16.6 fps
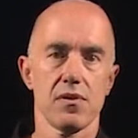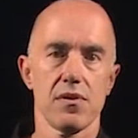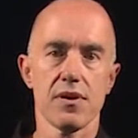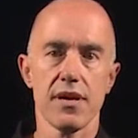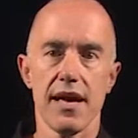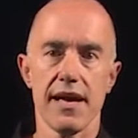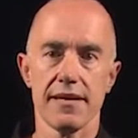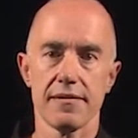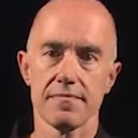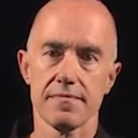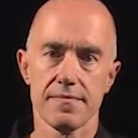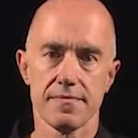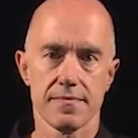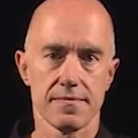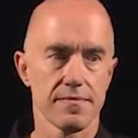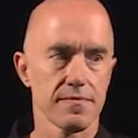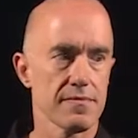Okay,
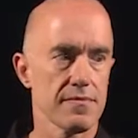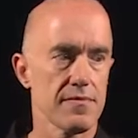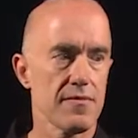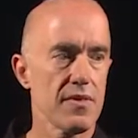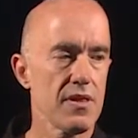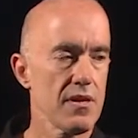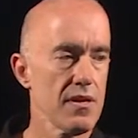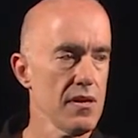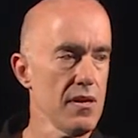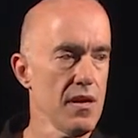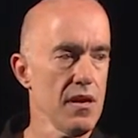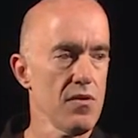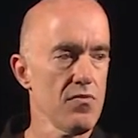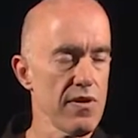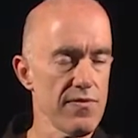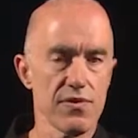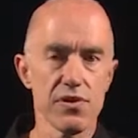
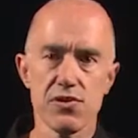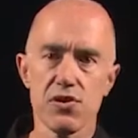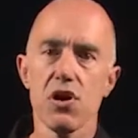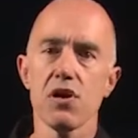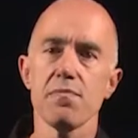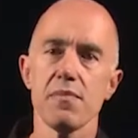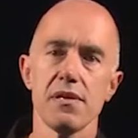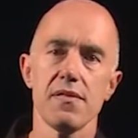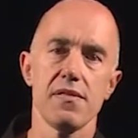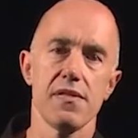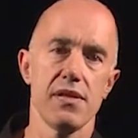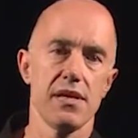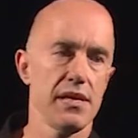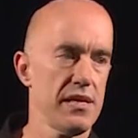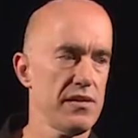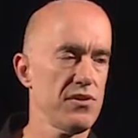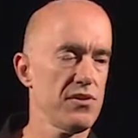we've determined
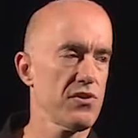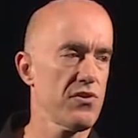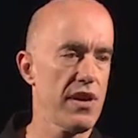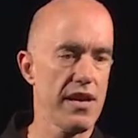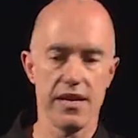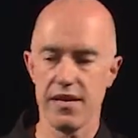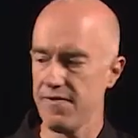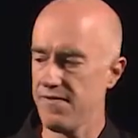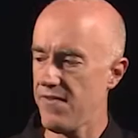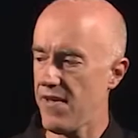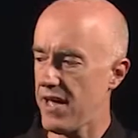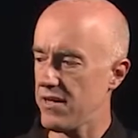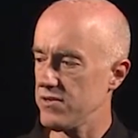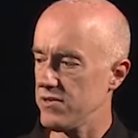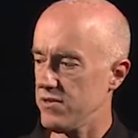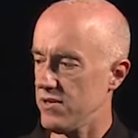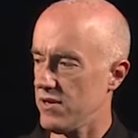the integrating
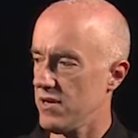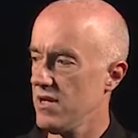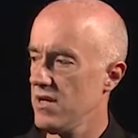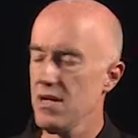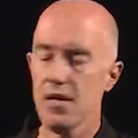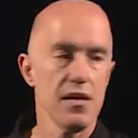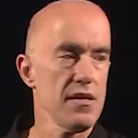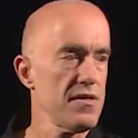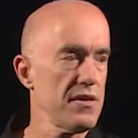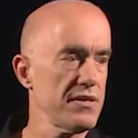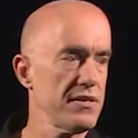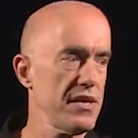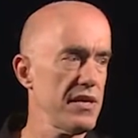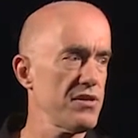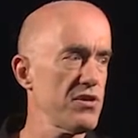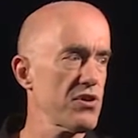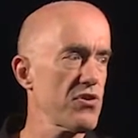factor this
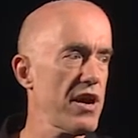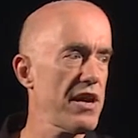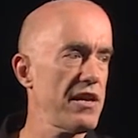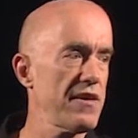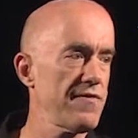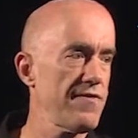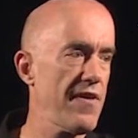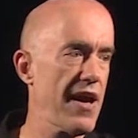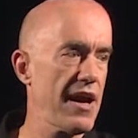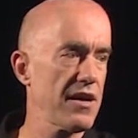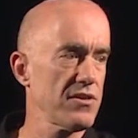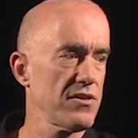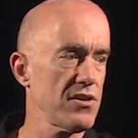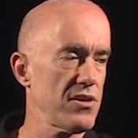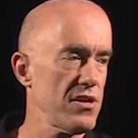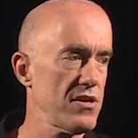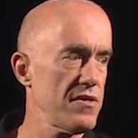integrating
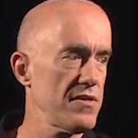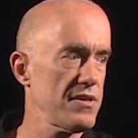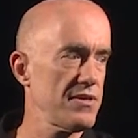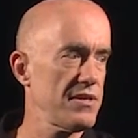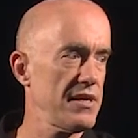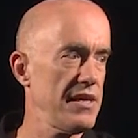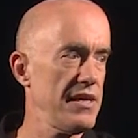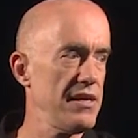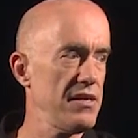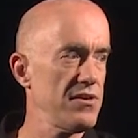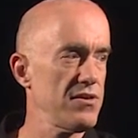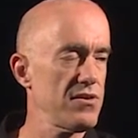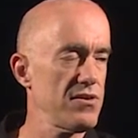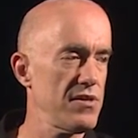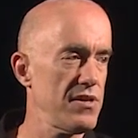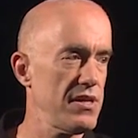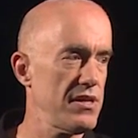factor, this e
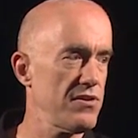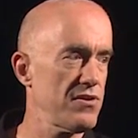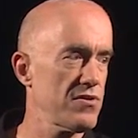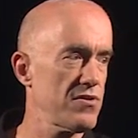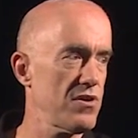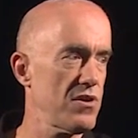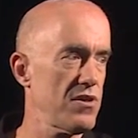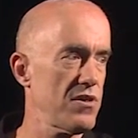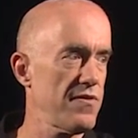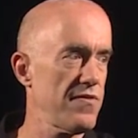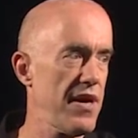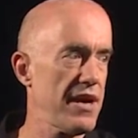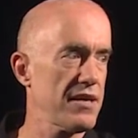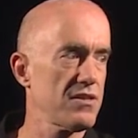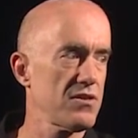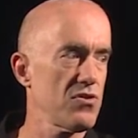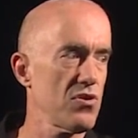to the integral of
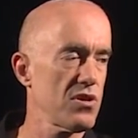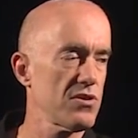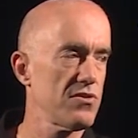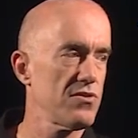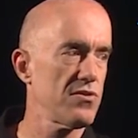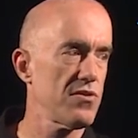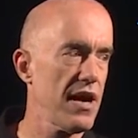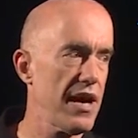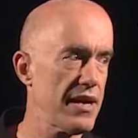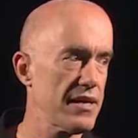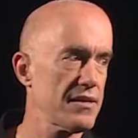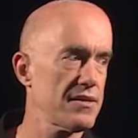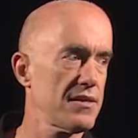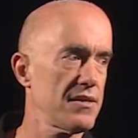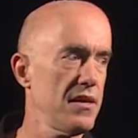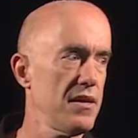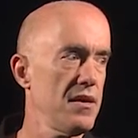x naught to
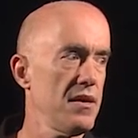x